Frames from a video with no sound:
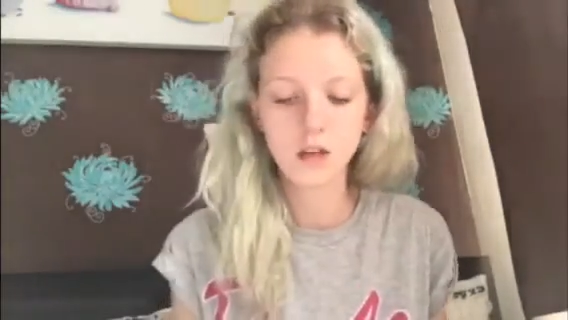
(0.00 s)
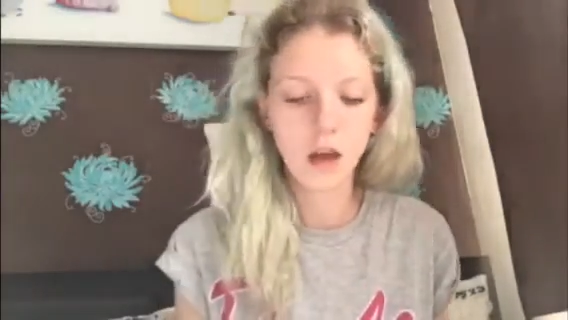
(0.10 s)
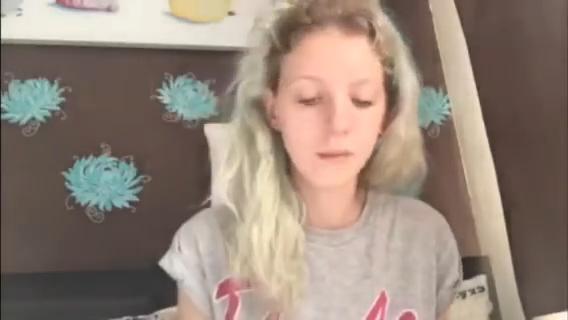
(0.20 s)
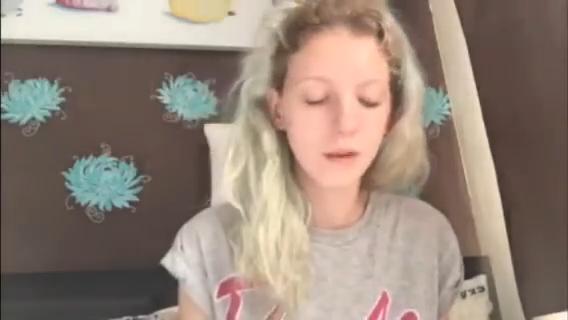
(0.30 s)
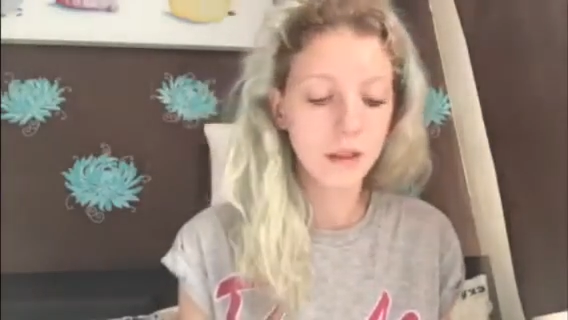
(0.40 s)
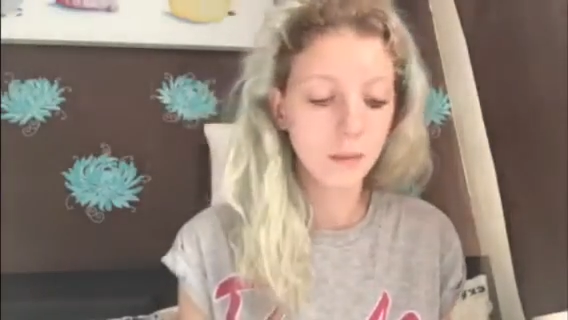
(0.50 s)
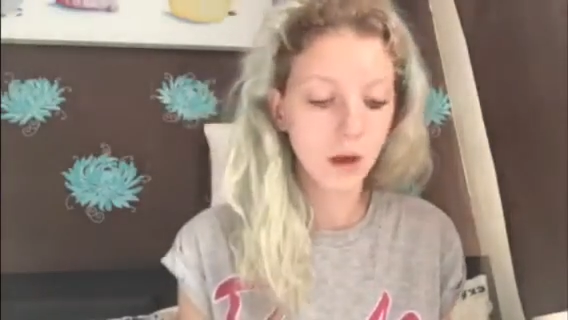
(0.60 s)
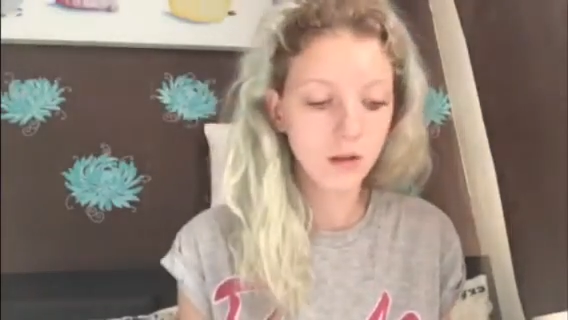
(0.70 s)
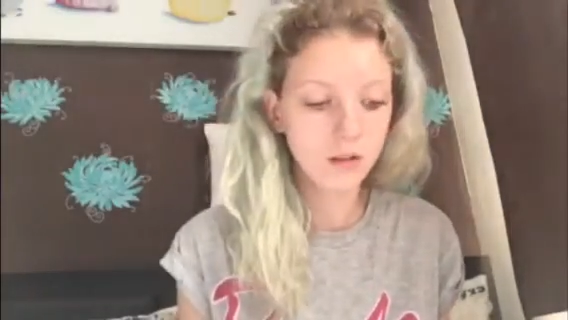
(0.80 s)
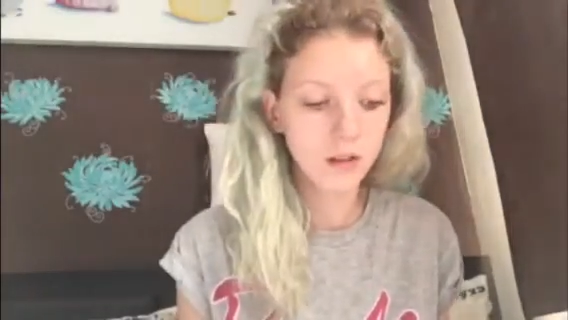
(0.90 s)
in the
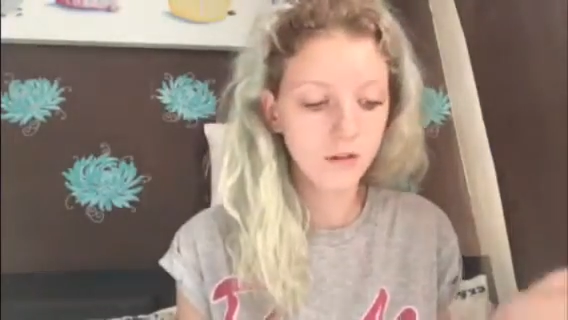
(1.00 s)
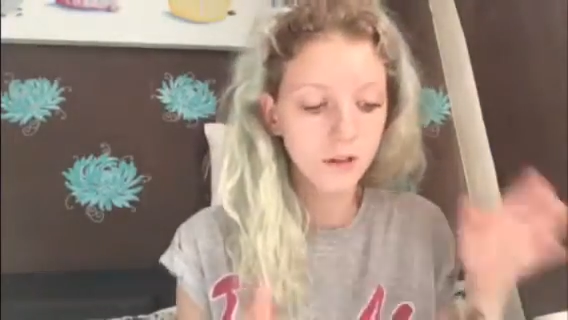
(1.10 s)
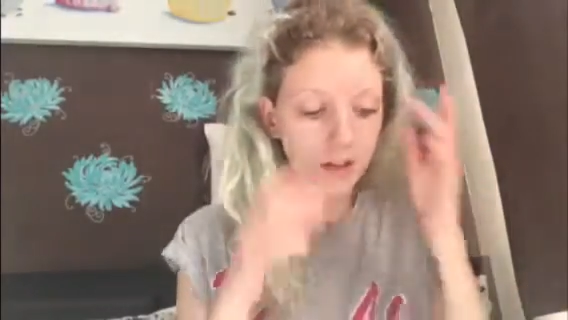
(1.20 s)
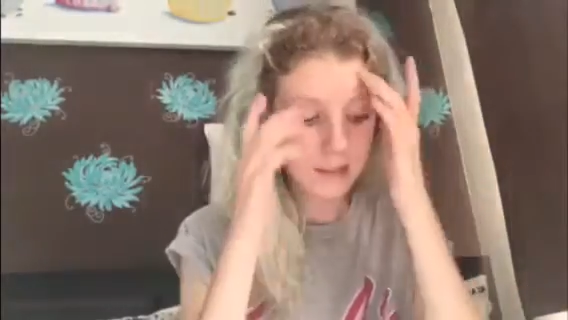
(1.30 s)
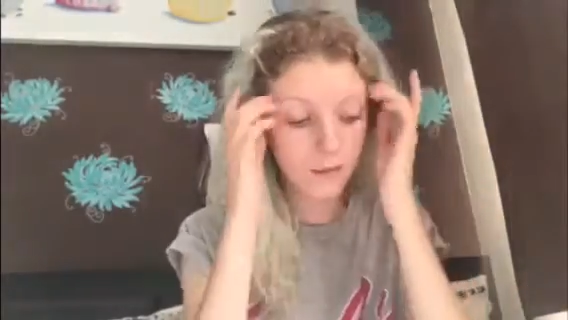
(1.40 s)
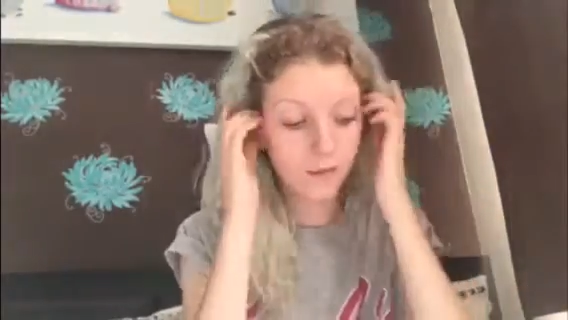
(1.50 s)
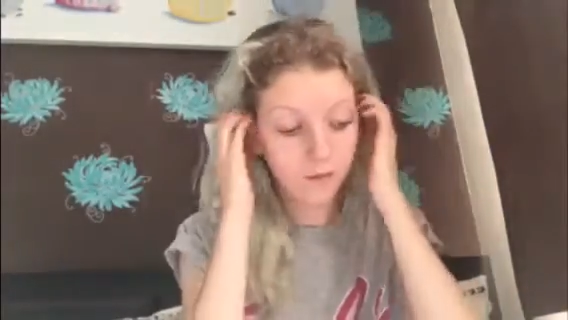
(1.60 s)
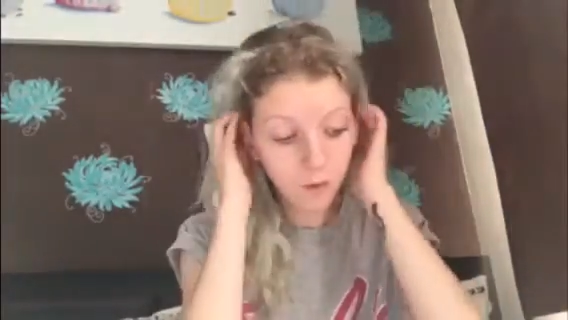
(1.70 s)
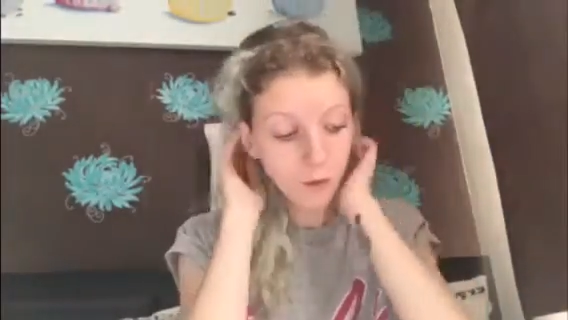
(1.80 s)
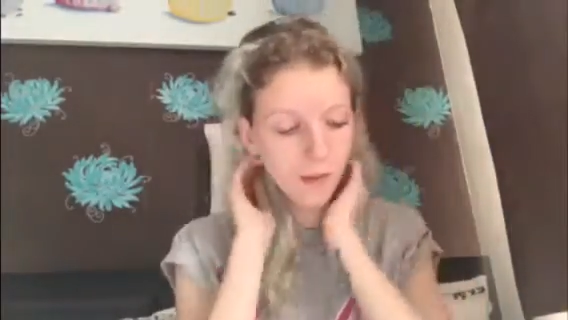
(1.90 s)
post a few days
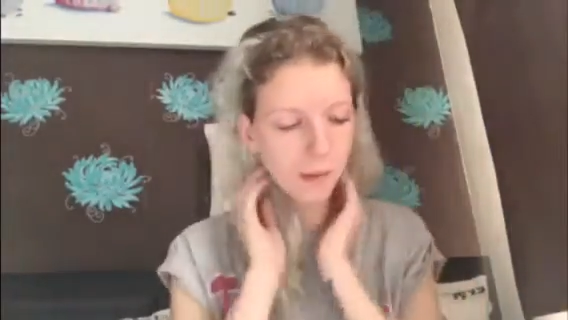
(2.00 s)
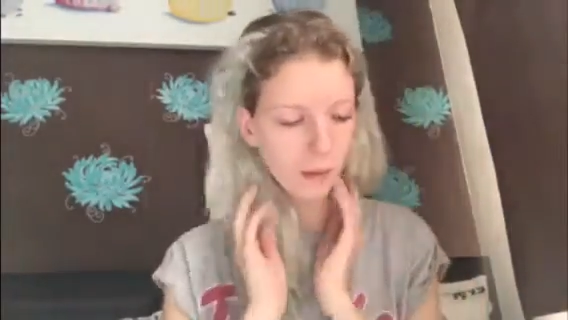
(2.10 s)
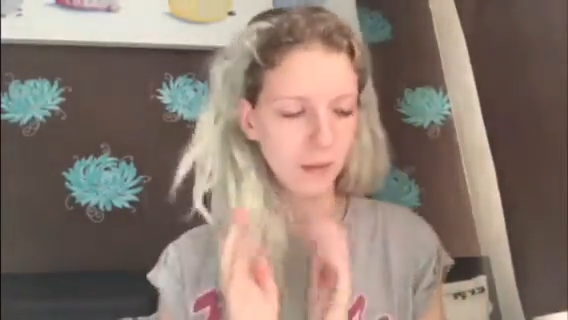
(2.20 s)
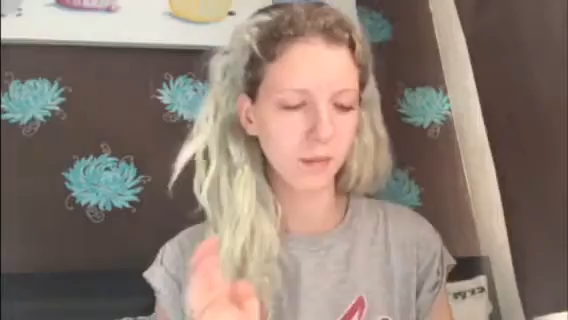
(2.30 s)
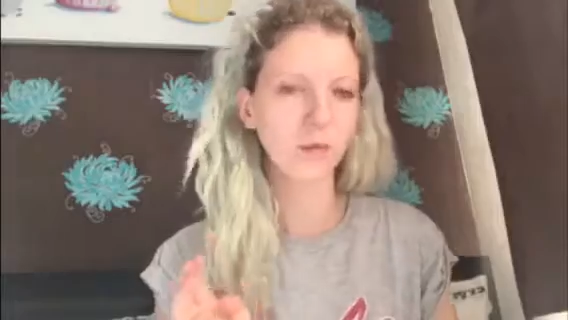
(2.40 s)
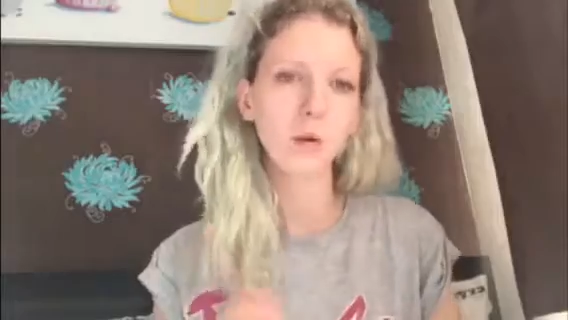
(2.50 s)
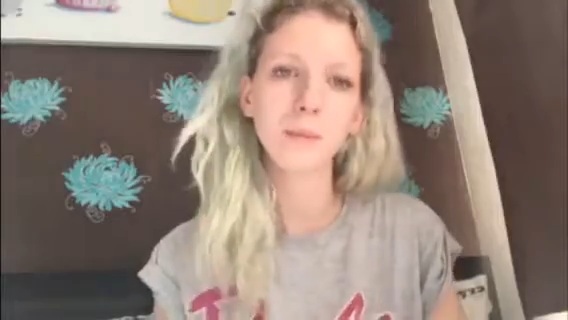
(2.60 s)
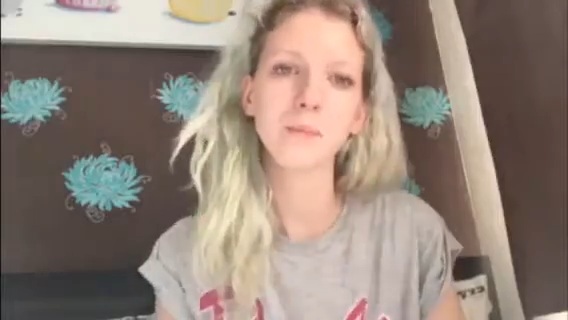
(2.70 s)
before, maybe a week before.